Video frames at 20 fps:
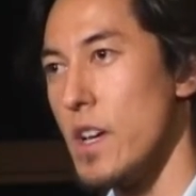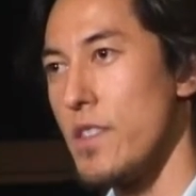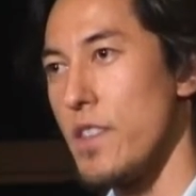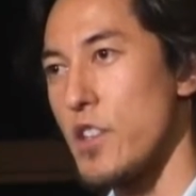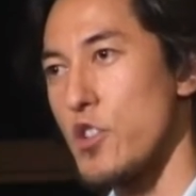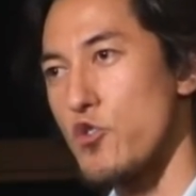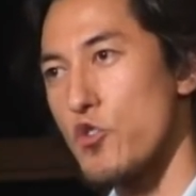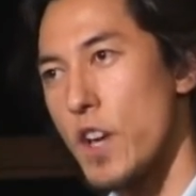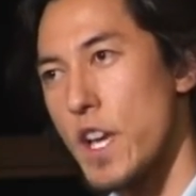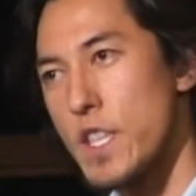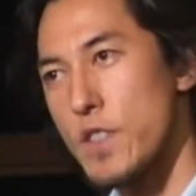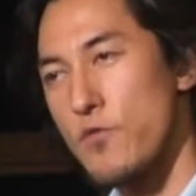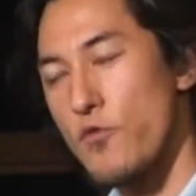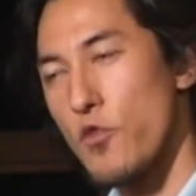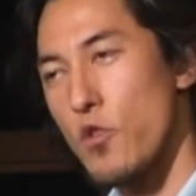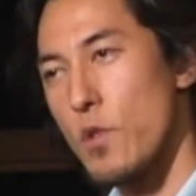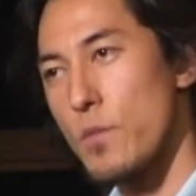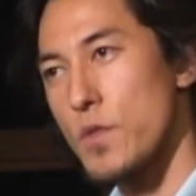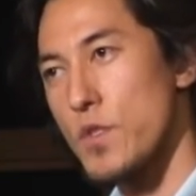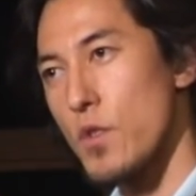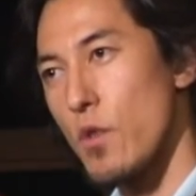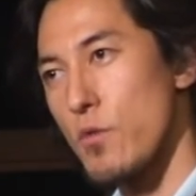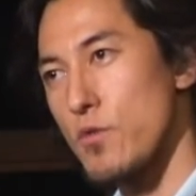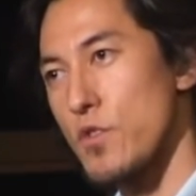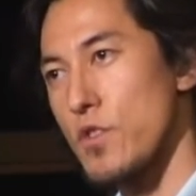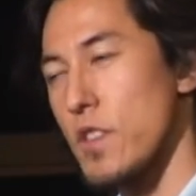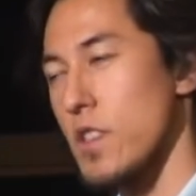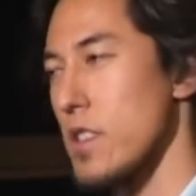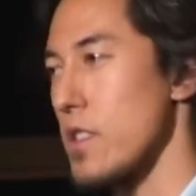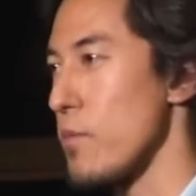They transform
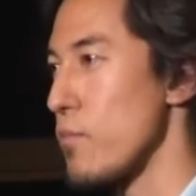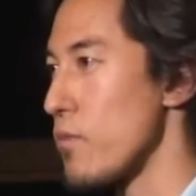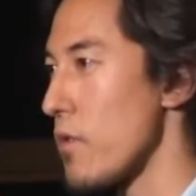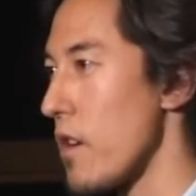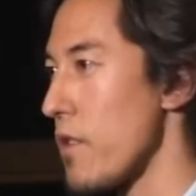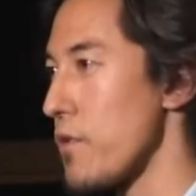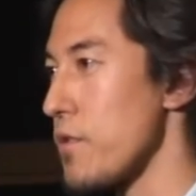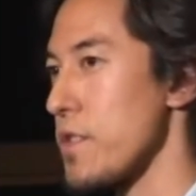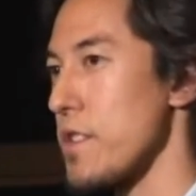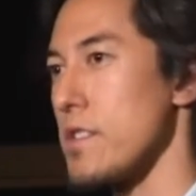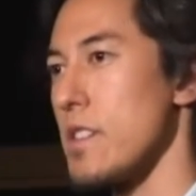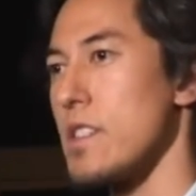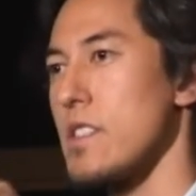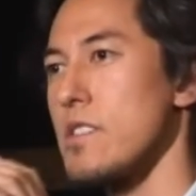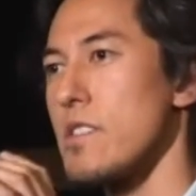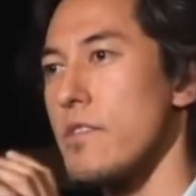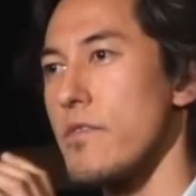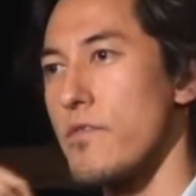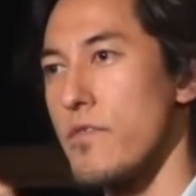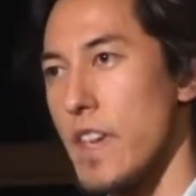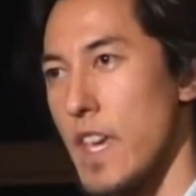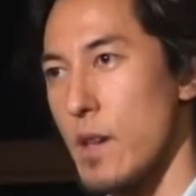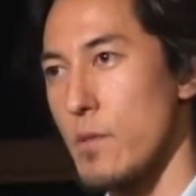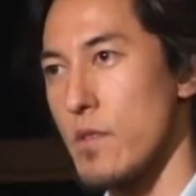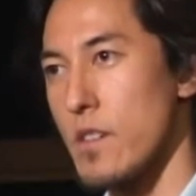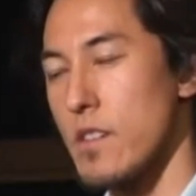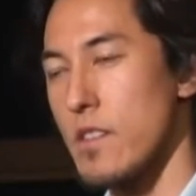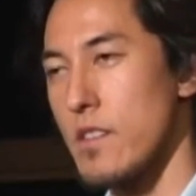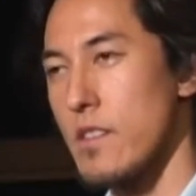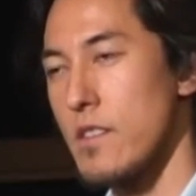soldiers into brothers and into
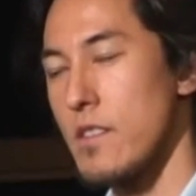family.